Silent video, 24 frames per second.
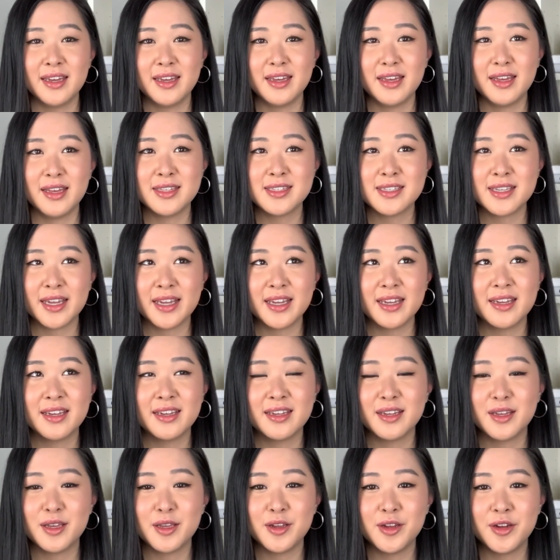it's like
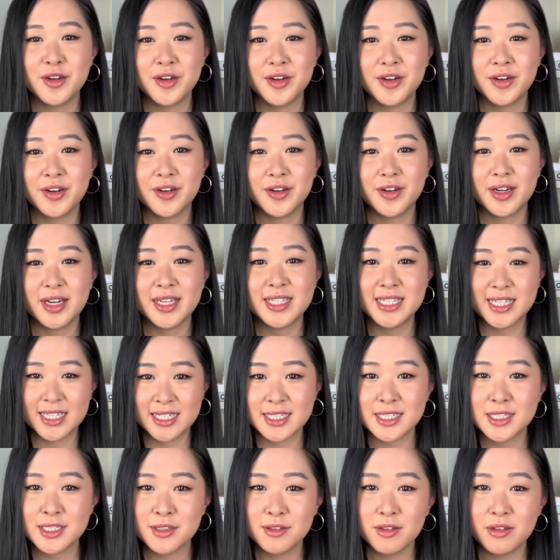you're
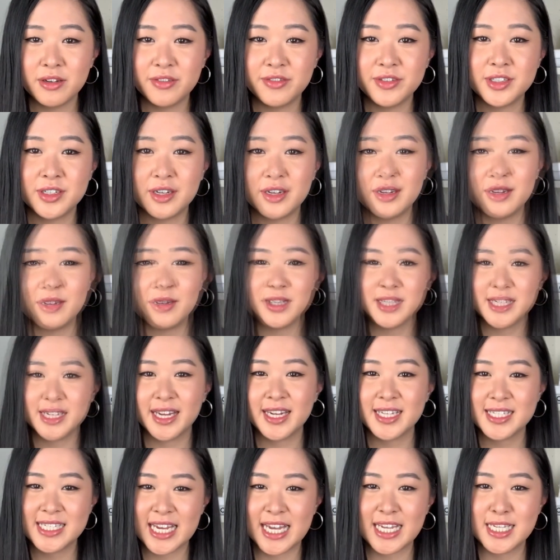addicted to Louis Vuitton. Once you
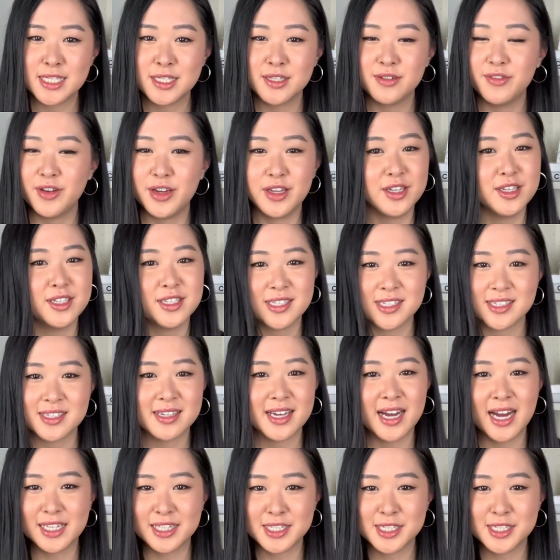get a taste of it, you just can't